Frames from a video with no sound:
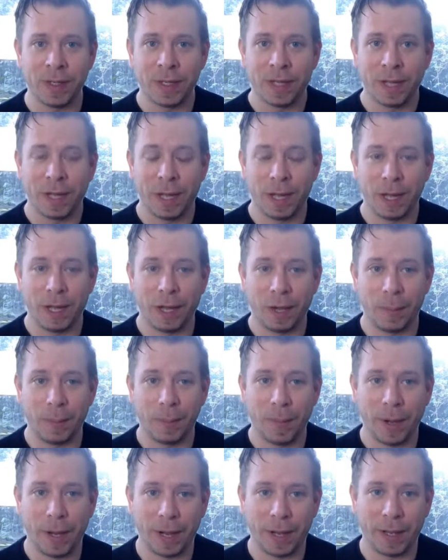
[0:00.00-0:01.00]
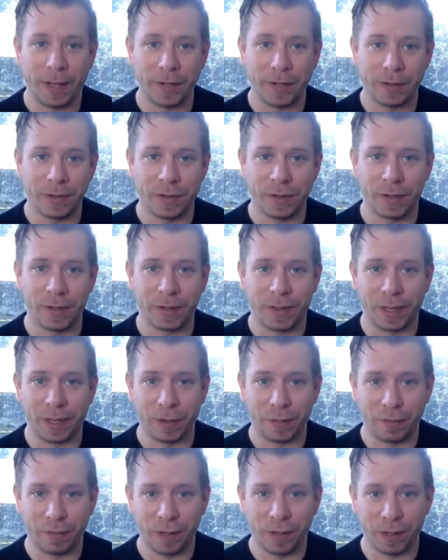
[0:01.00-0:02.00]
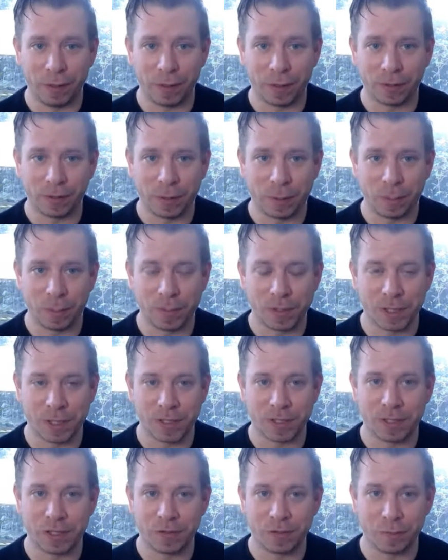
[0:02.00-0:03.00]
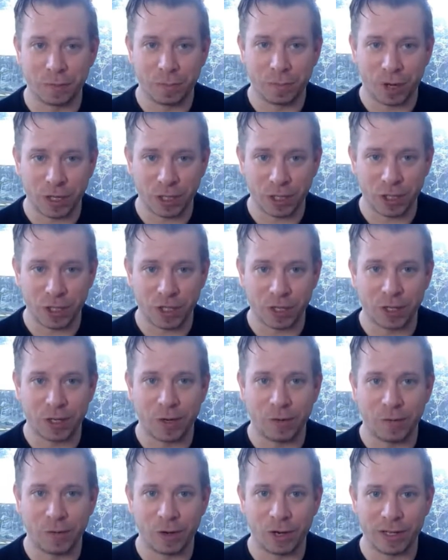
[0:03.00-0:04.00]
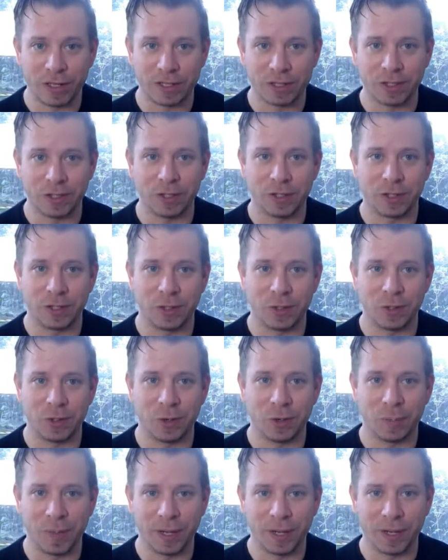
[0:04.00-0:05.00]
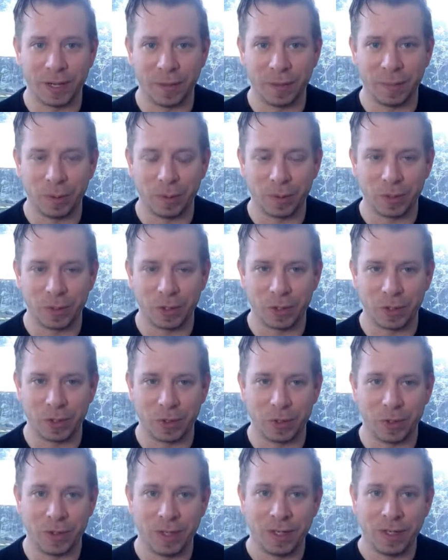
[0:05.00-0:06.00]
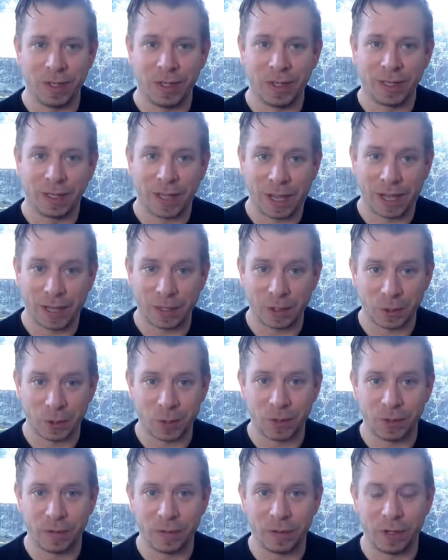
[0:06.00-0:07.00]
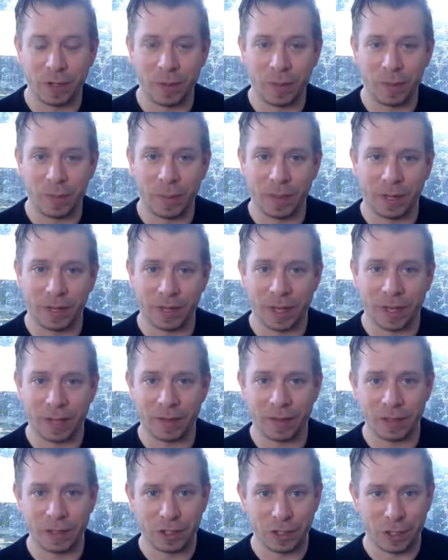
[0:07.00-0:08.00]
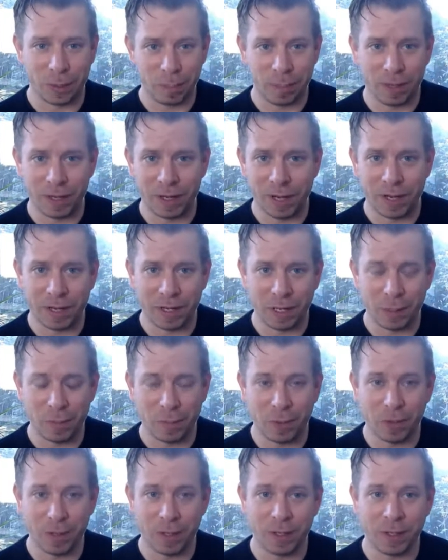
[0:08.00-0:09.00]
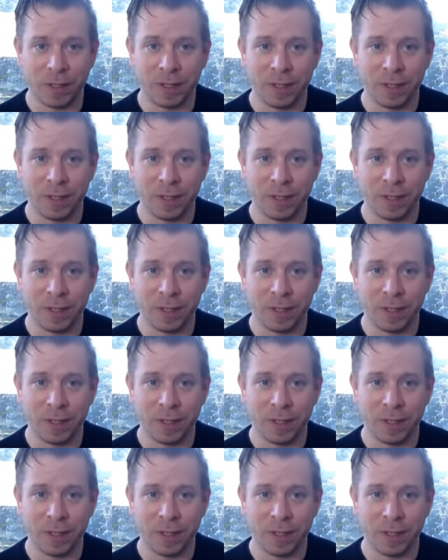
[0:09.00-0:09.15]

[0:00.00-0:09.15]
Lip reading: and that they feel some sense of pressure in relation to not being able to catch all of them, and then can they jump in at any point.